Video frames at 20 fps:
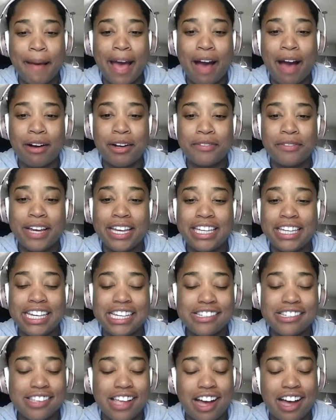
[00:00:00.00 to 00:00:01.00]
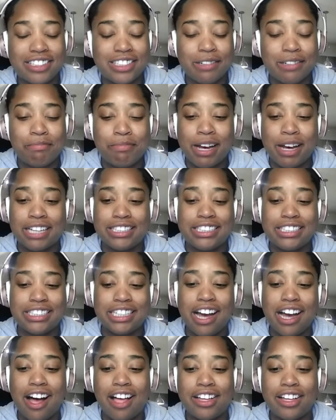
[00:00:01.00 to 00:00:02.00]
Power Rankings, Locked on Boston
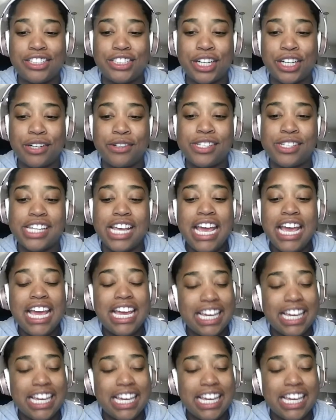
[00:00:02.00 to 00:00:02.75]
College host.